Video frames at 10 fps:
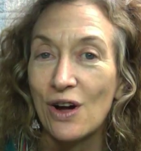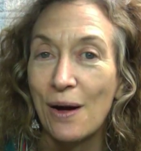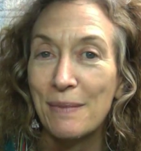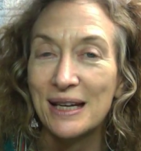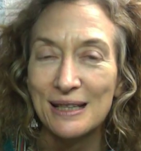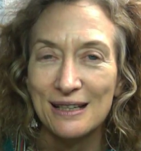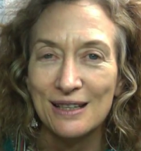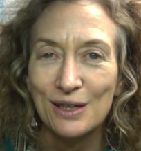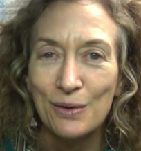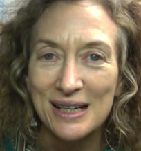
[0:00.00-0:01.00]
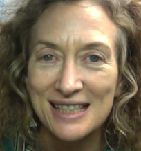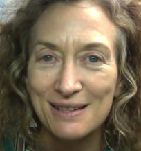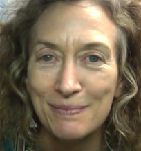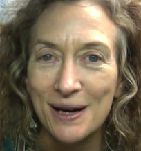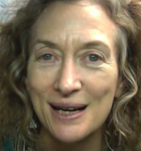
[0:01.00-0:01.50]
comment into the
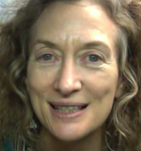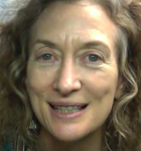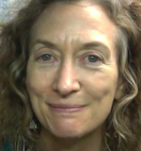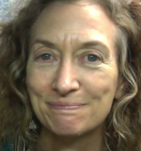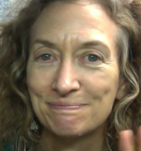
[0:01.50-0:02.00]
question box.